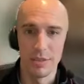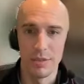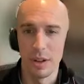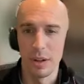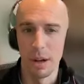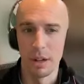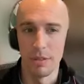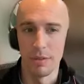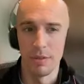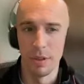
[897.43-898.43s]
fundamentally
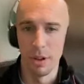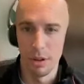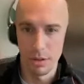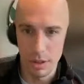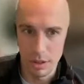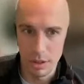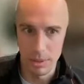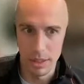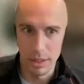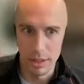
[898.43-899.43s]
flawed
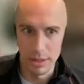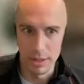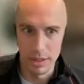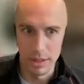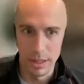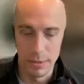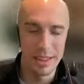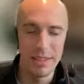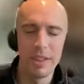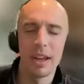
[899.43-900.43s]
because
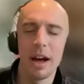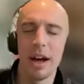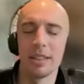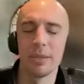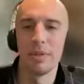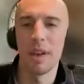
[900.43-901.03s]
even the concept of